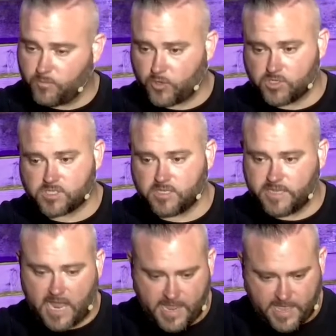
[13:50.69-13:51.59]
And
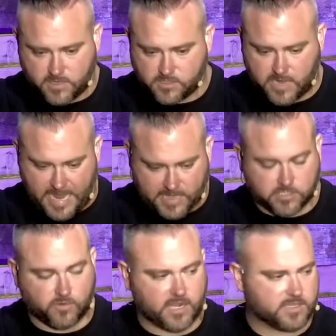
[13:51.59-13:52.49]
personally, I
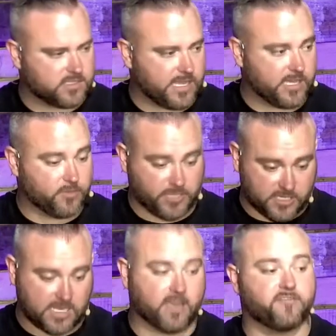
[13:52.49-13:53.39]
had to reconcile it
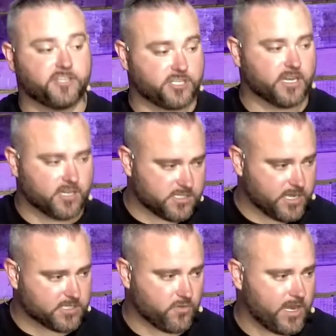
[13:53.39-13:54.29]
because I officiated
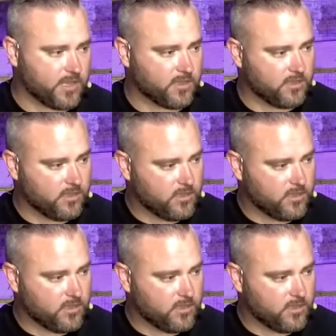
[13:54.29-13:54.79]
his next wedding.